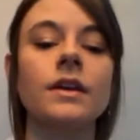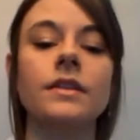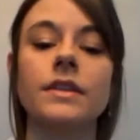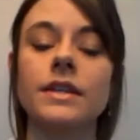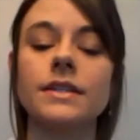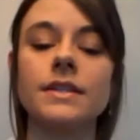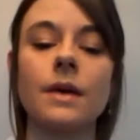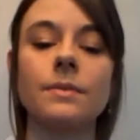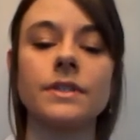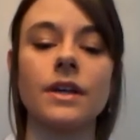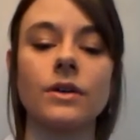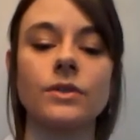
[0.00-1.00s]
These
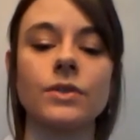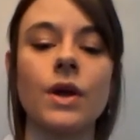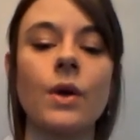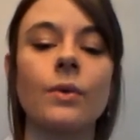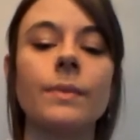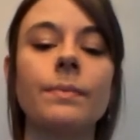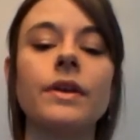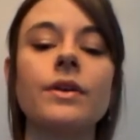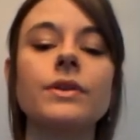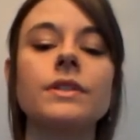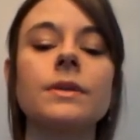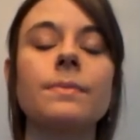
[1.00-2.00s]
stem cells would be
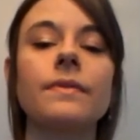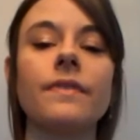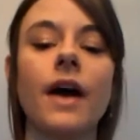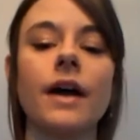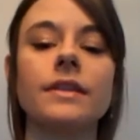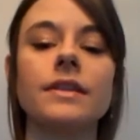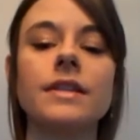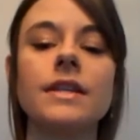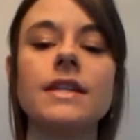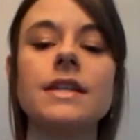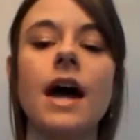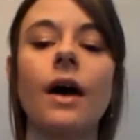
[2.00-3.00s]
used to provide the
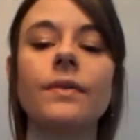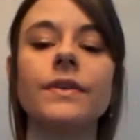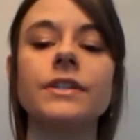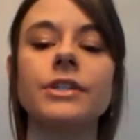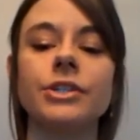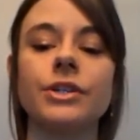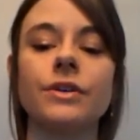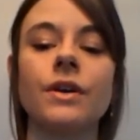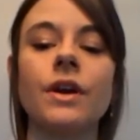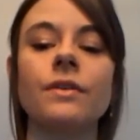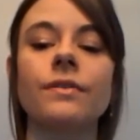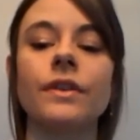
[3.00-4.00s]
needed healthy tissue
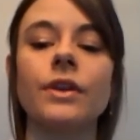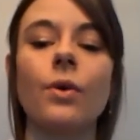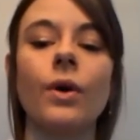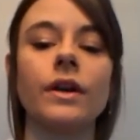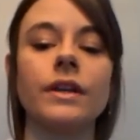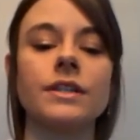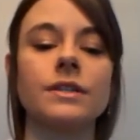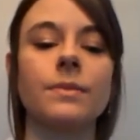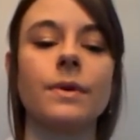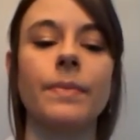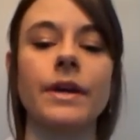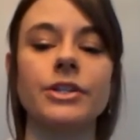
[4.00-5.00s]
for the organism
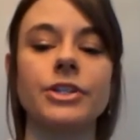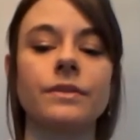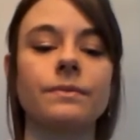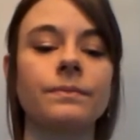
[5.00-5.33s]
or patient.